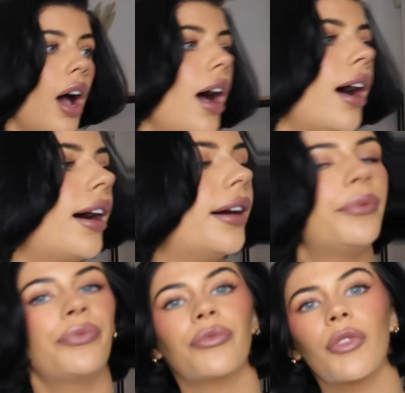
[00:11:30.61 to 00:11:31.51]

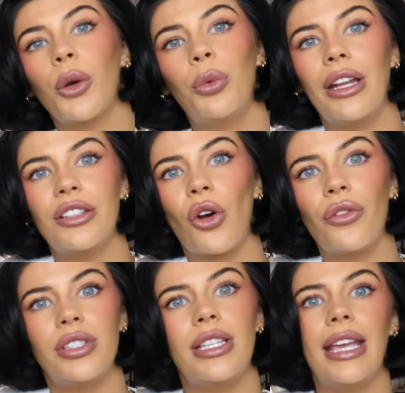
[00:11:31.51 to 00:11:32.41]
um, which
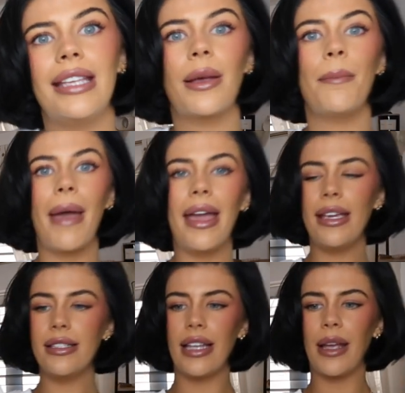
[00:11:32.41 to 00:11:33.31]
obviously is
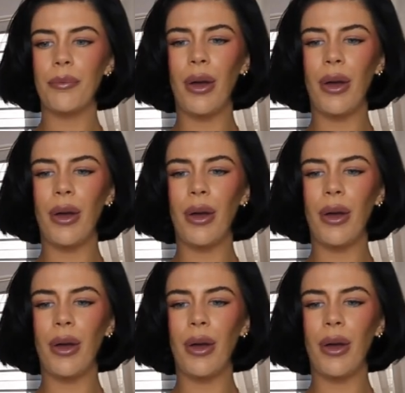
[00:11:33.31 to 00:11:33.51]
amazing